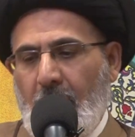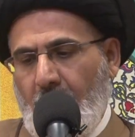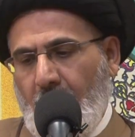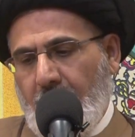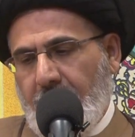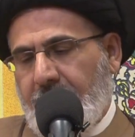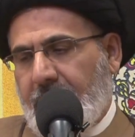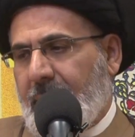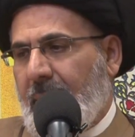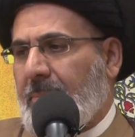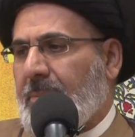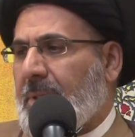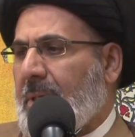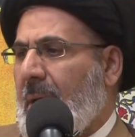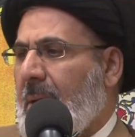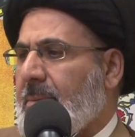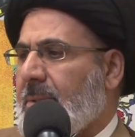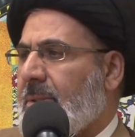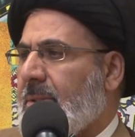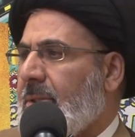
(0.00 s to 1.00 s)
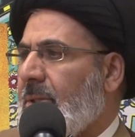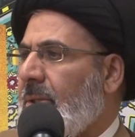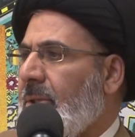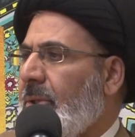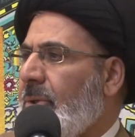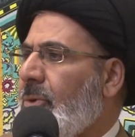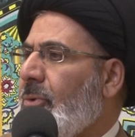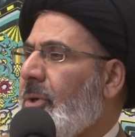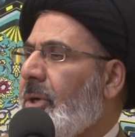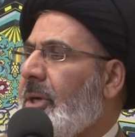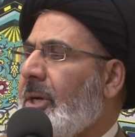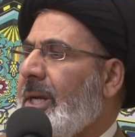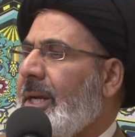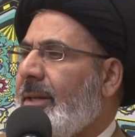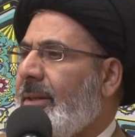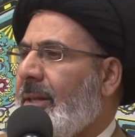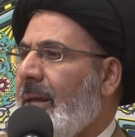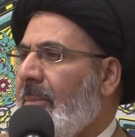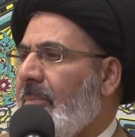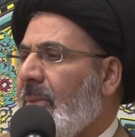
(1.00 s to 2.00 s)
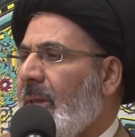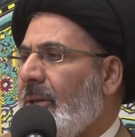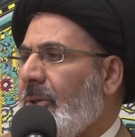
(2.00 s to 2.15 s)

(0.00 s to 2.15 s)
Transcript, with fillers: or sometimes you greet them,